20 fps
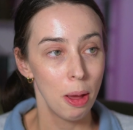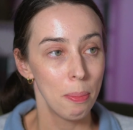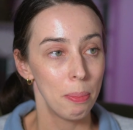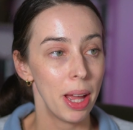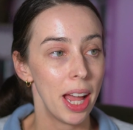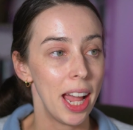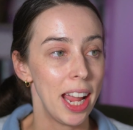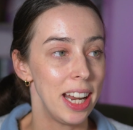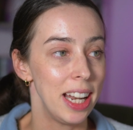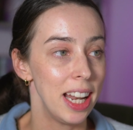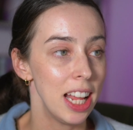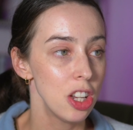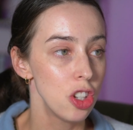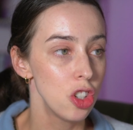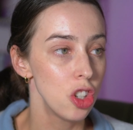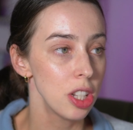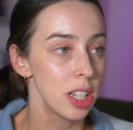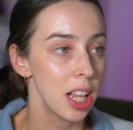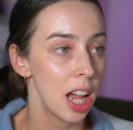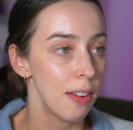but hey, let's
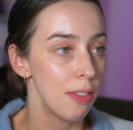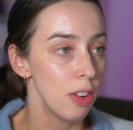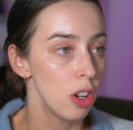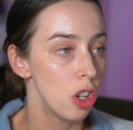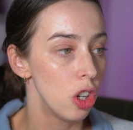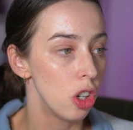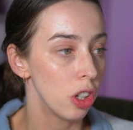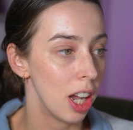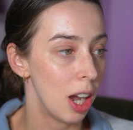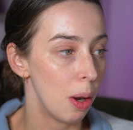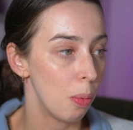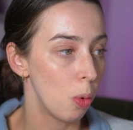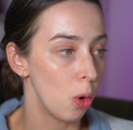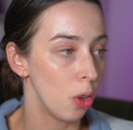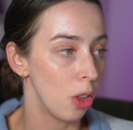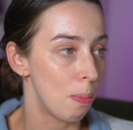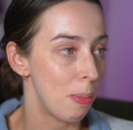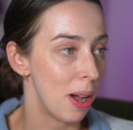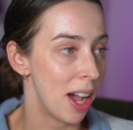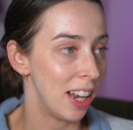just have a look at
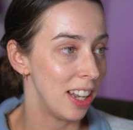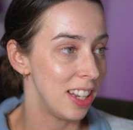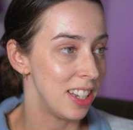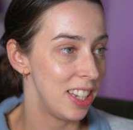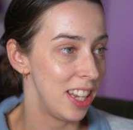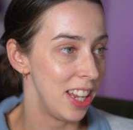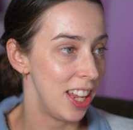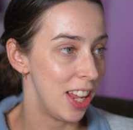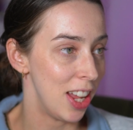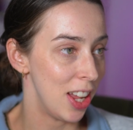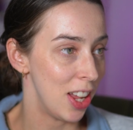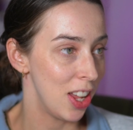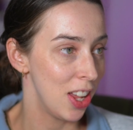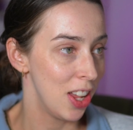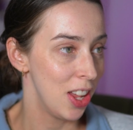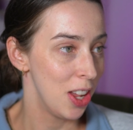what the Palantir